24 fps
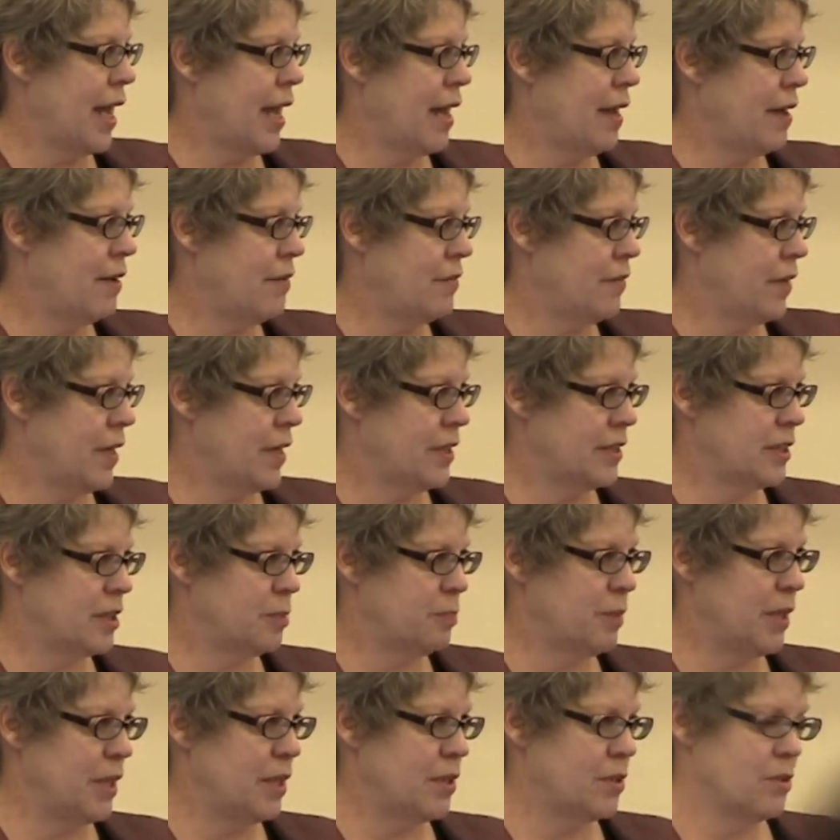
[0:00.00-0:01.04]
have a
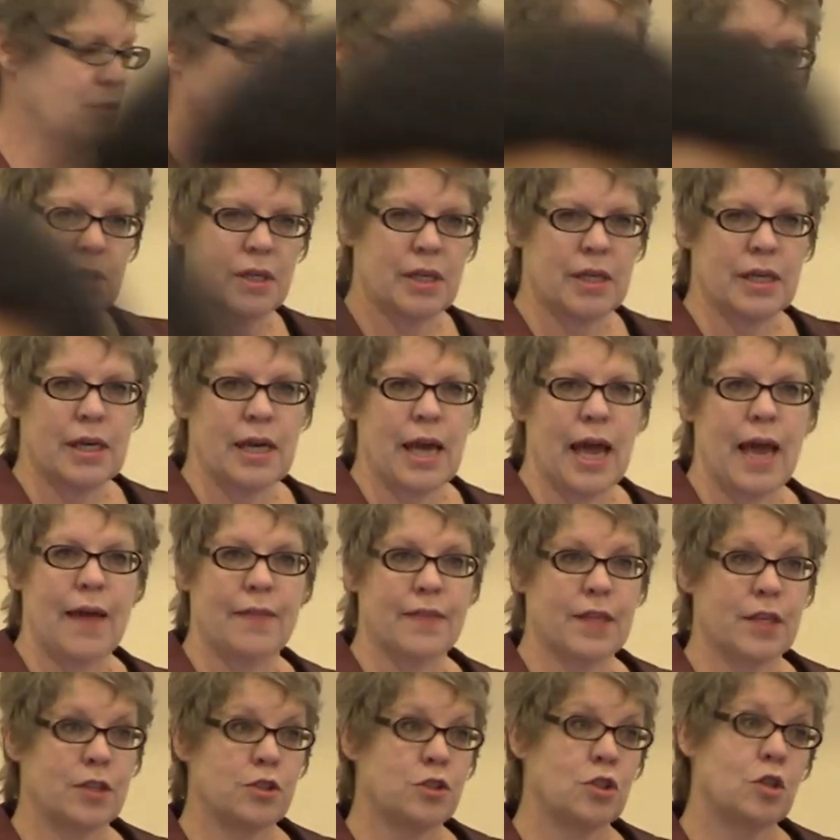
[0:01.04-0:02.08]
speaker,
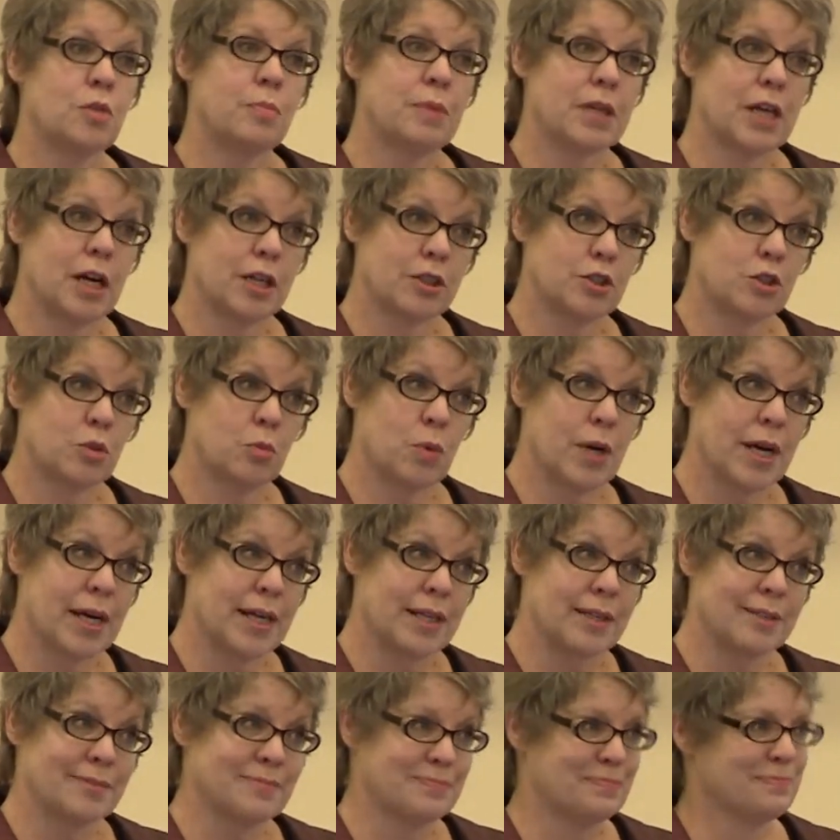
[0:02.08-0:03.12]
and then you'll be on your
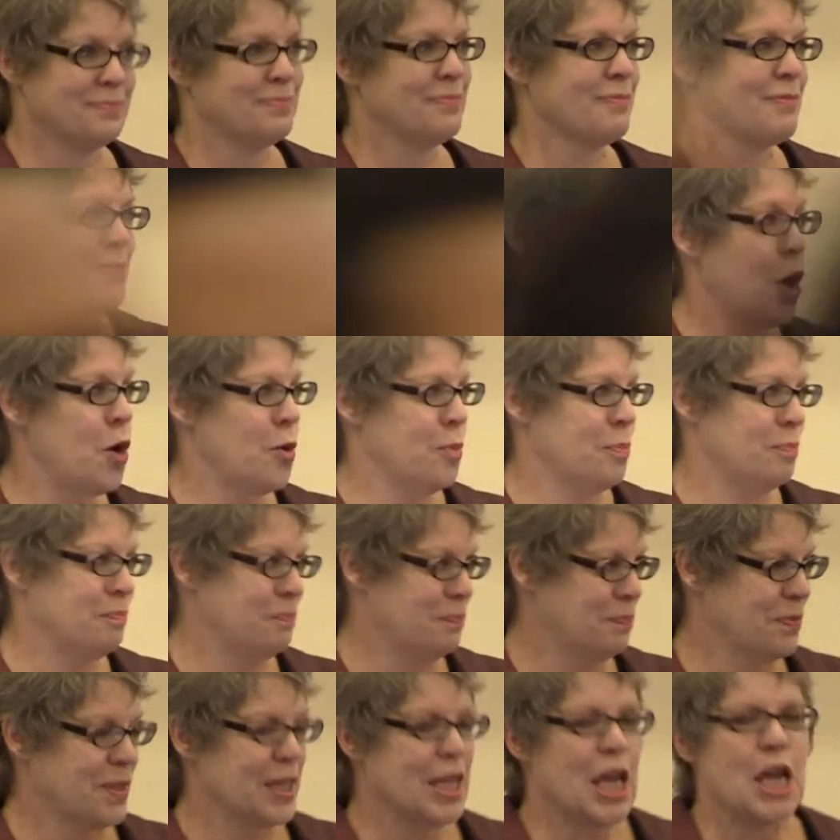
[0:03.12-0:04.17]
way
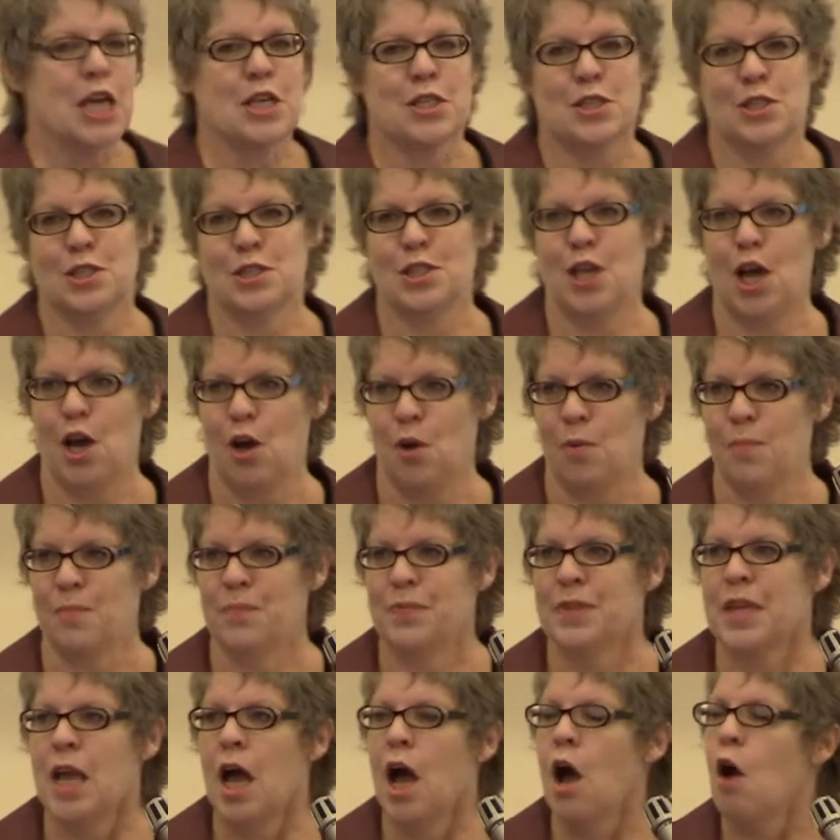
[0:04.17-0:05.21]
home. So,
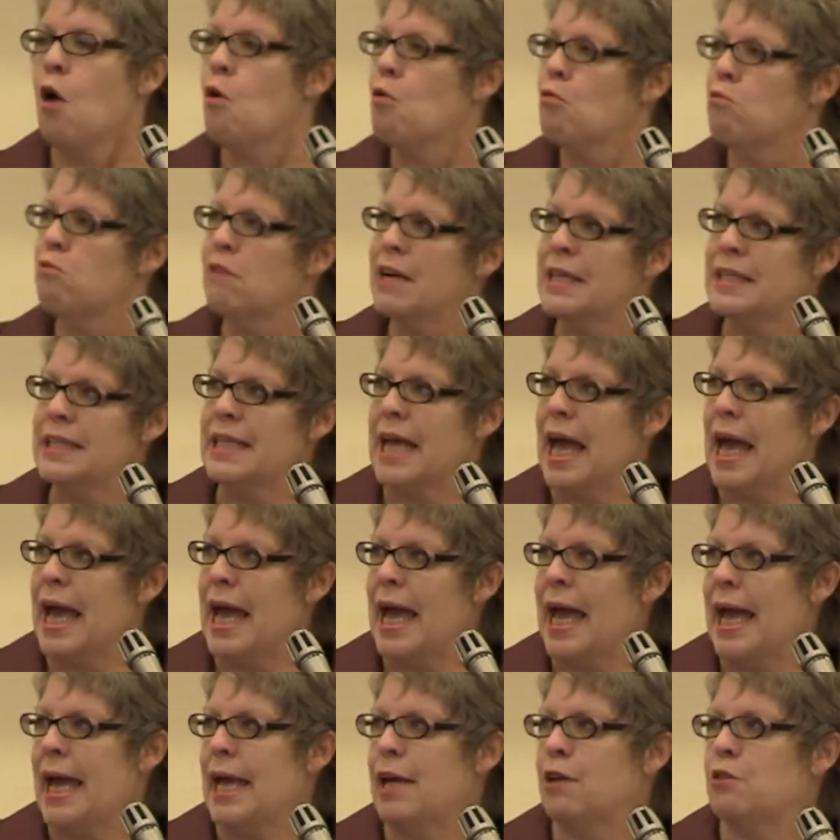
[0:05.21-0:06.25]

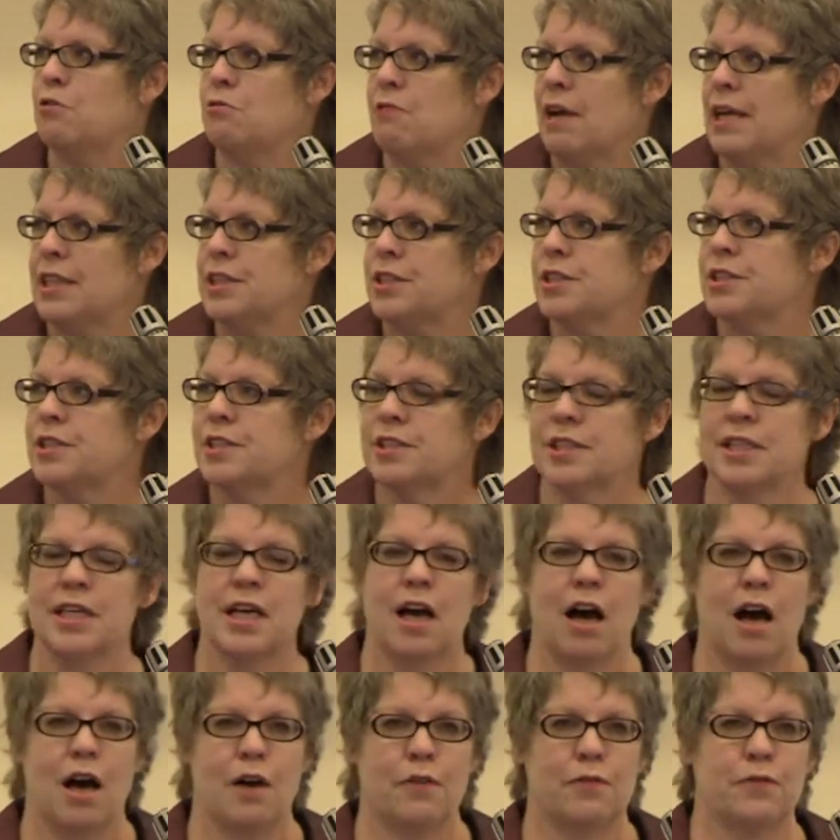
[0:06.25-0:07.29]
Renee
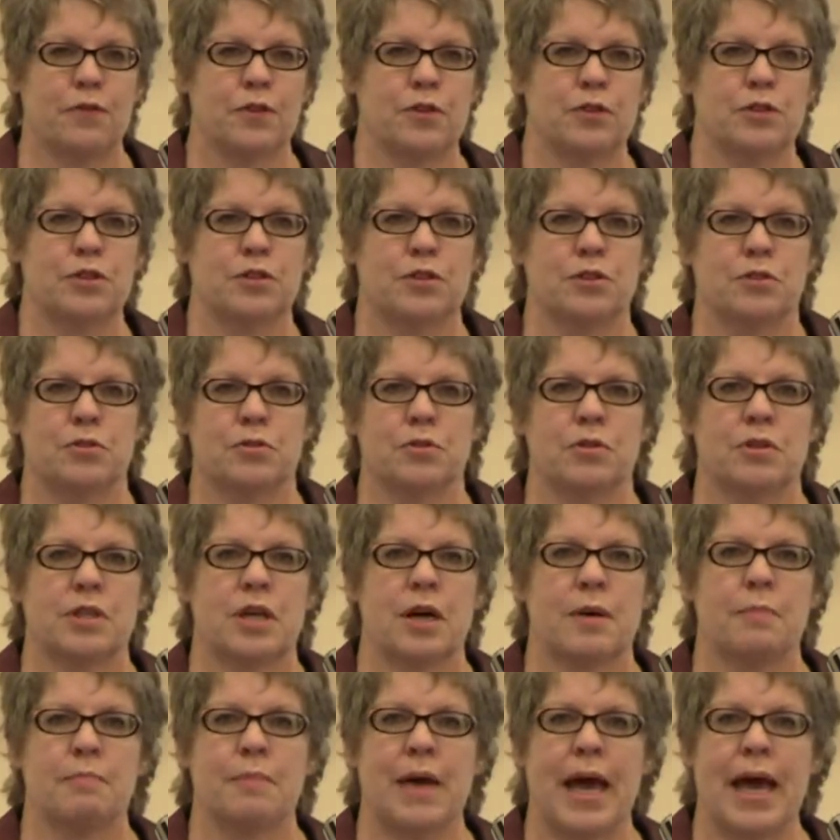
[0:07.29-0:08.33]
graciously offered to
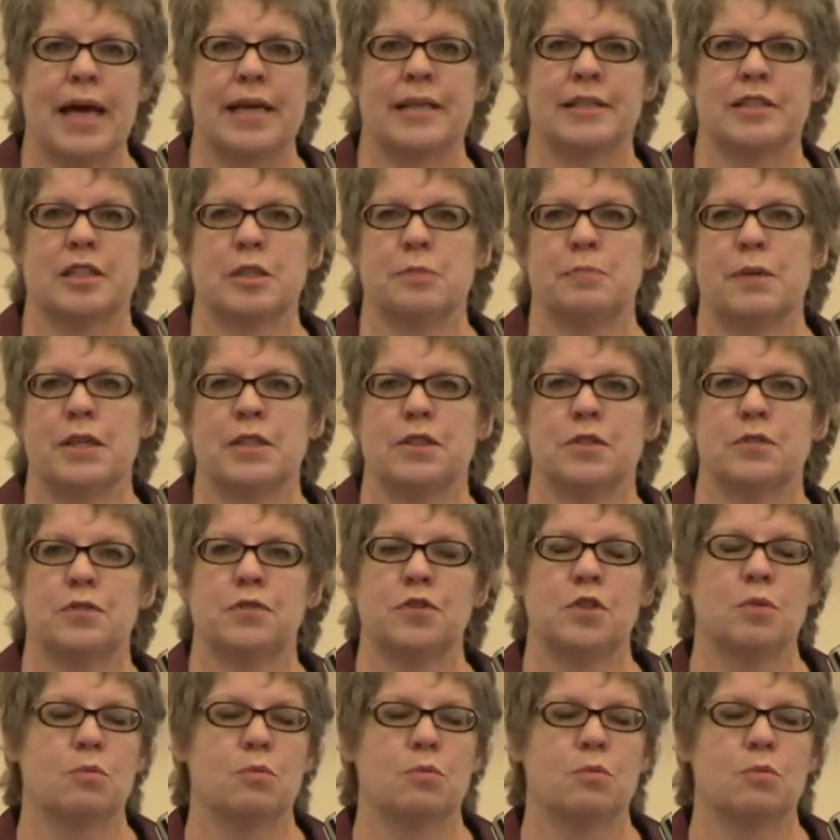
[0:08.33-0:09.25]
come back and spend a